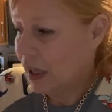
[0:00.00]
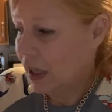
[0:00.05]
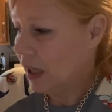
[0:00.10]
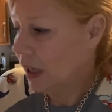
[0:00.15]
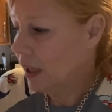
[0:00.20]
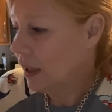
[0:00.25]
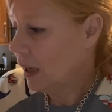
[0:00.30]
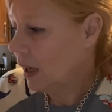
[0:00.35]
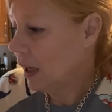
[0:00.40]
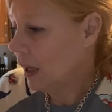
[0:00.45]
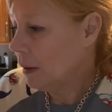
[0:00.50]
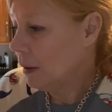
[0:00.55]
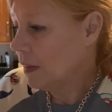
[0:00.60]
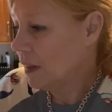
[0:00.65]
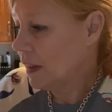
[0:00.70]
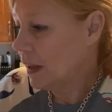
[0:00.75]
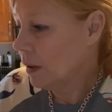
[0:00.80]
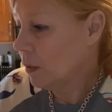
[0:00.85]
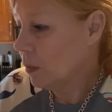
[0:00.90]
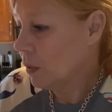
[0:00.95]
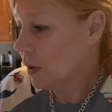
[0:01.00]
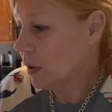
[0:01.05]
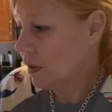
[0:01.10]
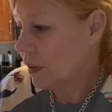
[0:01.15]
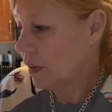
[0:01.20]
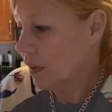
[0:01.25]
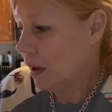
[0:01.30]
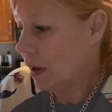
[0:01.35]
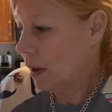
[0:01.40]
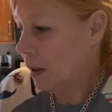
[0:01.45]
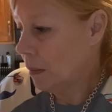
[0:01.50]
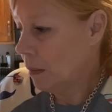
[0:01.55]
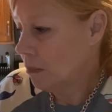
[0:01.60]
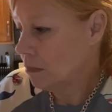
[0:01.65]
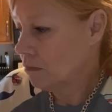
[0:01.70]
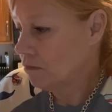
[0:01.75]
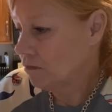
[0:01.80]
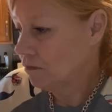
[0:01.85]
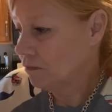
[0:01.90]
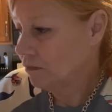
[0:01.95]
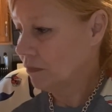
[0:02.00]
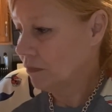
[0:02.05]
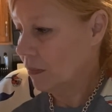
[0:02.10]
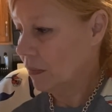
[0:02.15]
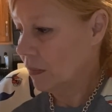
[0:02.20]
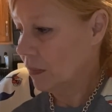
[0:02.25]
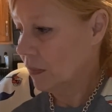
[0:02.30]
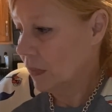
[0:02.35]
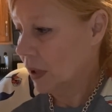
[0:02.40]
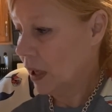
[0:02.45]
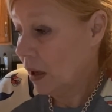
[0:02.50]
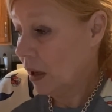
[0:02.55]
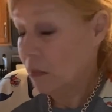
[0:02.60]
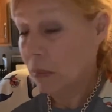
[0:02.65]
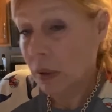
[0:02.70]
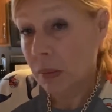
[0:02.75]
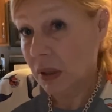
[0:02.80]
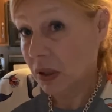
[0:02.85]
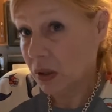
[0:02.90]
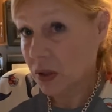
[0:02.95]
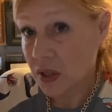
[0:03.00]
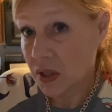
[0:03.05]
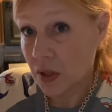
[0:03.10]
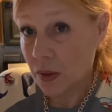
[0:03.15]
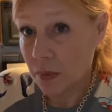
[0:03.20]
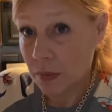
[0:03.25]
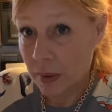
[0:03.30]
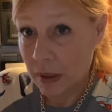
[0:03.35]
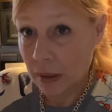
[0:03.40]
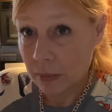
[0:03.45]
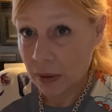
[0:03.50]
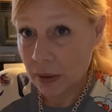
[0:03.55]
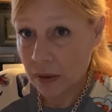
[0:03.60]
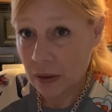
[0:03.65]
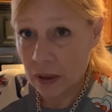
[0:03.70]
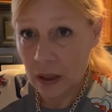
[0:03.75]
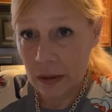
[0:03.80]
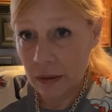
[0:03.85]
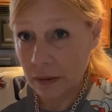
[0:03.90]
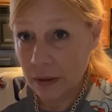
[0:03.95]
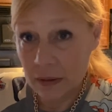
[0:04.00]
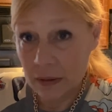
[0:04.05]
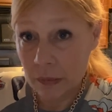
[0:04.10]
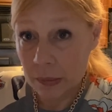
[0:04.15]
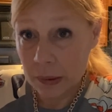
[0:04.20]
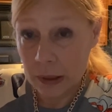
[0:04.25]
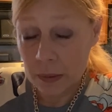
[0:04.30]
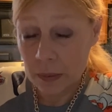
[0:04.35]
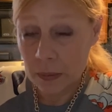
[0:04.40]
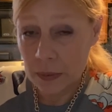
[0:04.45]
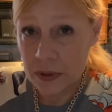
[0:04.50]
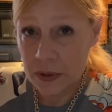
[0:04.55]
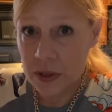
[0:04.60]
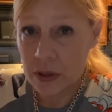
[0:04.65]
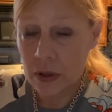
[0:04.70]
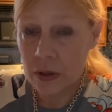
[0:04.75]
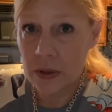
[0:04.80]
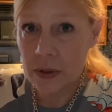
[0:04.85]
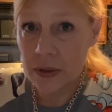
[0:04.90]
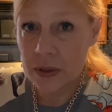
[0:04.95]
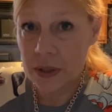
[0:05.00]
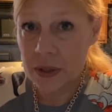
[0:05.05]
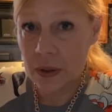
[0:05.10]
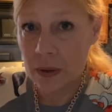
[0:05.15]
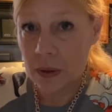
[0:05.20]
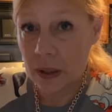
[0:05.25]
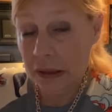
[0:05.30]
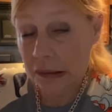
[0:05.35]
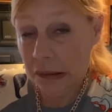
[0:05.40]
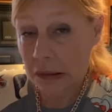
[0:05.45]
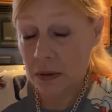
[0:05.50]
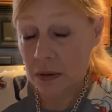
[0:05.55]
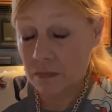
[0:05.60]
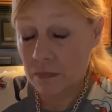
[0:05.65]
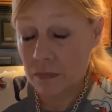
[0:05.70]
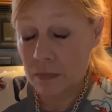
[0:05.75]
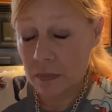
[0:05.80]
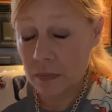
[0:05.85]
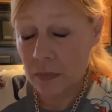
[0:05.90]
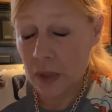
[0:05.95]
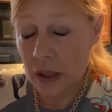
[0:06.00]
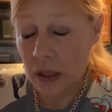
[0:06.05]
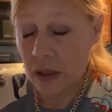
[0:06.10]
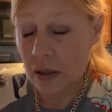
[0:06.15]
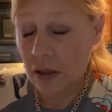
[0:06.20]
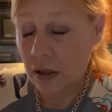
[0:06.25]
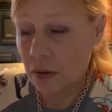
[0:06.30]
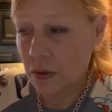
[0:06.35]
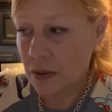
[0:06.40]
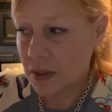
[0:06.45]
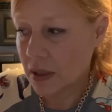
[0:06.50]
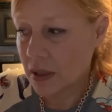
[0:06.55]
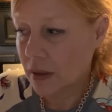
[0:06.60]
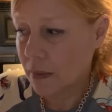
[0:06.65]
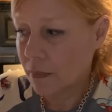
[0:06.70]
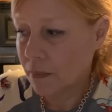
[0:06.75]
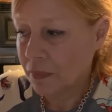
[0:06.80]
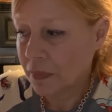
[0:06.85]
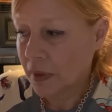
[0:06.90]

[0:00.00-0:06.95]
And I think with maybe a little salt and pepper, I don't have a problem with salt, so I can use it.